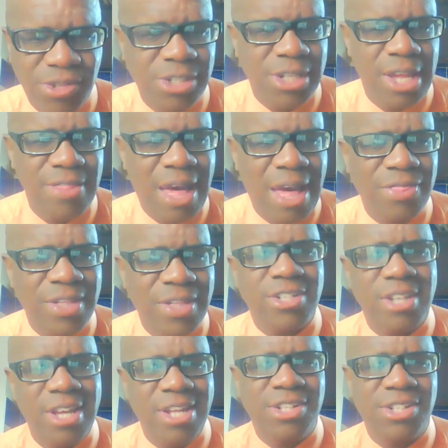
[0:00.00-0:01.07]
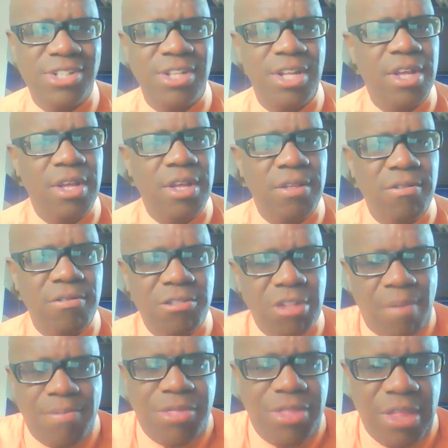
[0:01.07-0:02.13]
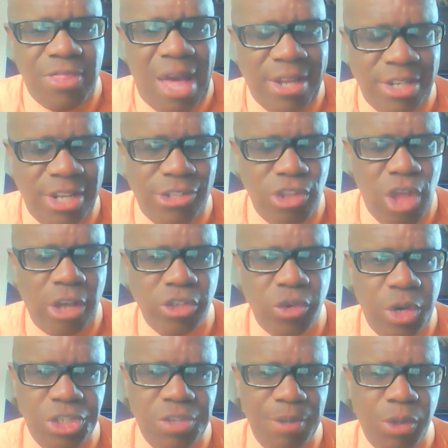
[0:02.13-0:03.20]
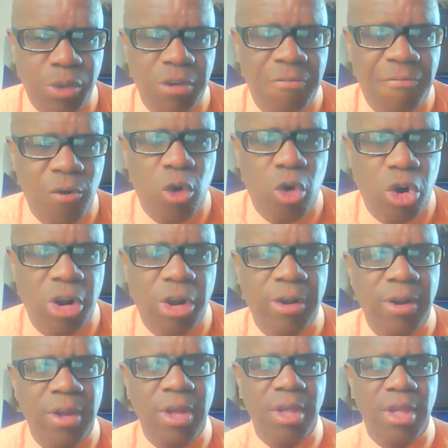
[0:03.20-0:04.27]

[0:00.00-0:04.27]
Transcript: to say that this is something that is not going to be good for